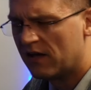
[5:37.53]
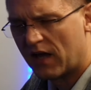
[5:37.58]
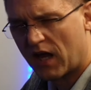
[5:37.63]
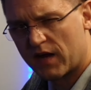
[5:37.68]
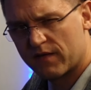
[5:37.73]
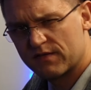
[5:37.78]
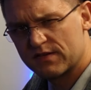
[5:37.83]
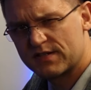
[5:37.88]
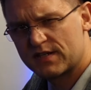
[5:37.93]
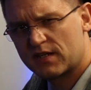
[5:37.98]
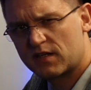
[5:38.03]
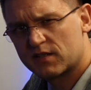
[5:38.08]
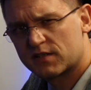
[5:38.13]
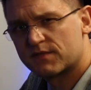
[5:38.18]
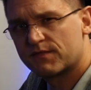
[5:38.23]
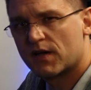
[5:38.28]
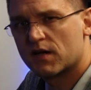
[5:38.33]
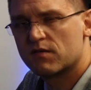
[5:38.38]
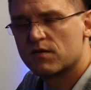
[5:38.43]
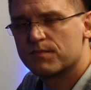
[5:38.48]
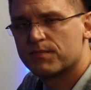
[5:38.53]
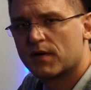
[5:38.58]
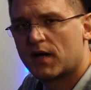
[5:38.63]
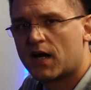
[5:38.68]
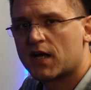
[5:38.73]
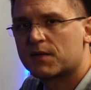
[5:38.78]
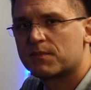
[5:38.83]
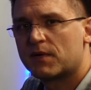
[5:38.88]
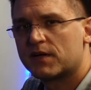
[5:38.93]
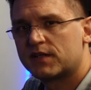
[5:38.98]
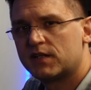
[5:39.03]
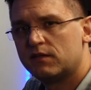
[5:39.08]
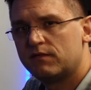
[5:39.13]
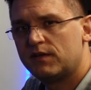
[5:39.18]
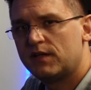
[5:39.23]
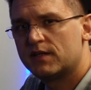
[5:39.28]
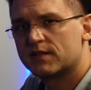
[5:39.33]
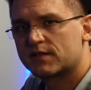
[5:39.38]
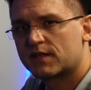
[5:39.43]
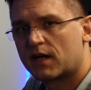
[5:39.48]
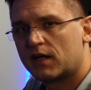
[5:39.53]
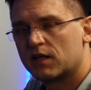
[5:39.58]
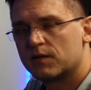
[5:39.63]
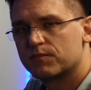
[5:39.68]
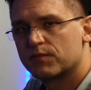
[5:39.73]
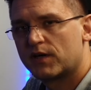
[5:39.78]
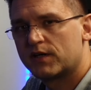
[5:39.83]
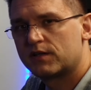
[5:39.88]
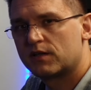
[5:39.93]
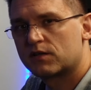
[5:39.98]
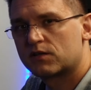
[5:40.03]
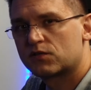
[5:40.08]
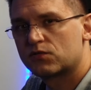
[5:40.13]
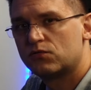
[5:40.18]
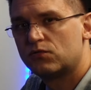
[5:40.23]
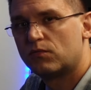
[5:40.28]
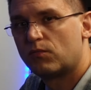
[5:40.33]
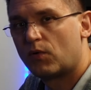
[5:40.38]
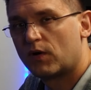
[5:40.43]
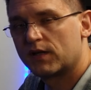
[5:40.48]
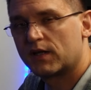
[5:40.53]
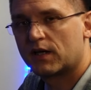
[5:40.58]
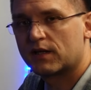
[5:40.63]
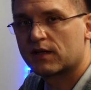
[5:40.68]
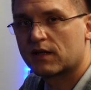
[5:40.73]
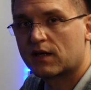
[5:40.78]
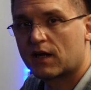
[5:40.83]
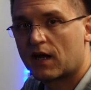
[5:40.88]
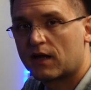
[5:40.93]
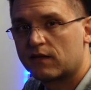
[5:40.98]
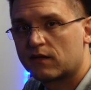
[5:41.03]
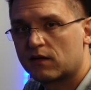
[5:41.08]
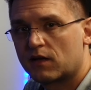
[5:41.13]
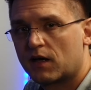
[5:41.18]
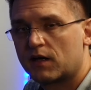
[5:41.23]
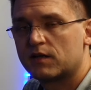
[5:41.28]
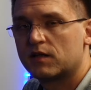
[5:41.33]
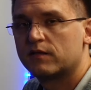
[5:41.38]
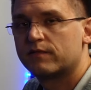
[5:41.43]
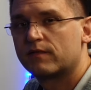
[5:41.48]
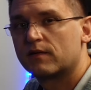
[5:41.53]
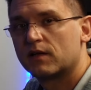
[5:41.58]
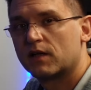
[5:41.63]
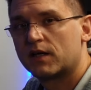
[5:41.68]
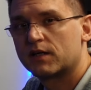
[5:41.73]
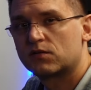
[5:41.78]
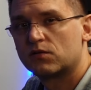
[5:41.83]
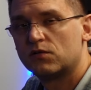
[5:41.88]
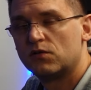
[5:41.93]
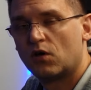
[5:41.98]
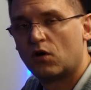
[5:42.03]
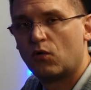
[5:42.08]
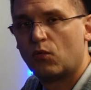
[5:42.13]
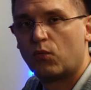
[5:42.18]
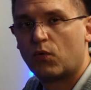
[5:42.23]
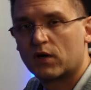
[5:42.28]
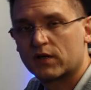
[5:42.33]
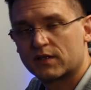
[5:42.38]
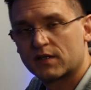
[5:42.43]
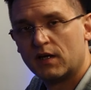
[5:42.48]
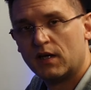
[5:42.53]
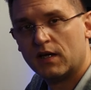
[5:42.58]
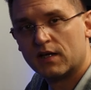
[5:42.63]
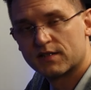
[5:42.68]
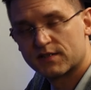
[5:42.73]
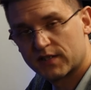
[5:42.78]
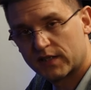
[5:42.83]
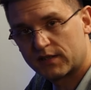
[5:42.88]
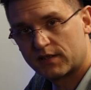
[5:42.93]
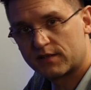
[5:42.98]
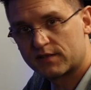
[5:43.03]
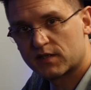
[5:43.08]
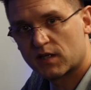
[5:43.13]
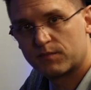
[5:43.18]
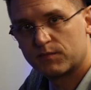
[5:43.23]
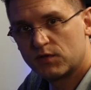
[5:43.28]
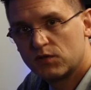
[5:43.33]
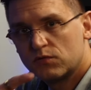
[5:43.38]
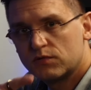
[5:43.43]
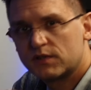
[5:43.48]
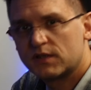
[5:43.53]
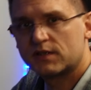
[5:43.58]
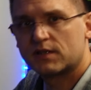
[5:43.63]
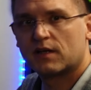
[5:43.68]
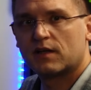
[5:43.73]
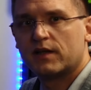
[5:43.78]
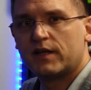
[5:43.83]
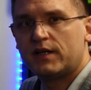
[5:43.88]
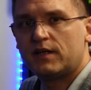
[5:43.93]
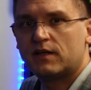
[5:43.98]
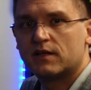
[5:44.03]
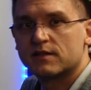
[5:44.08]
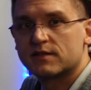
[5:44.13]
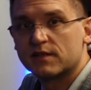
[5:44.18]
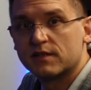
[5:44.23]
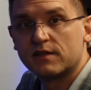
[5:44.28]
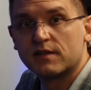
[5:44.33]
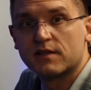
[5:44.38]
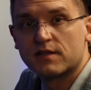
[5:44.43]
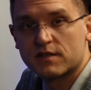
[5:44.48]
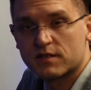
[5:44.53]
Everything is very bright. My TV is calibrated to 100 candela, and if you like to know what settings I'm using, the link is in the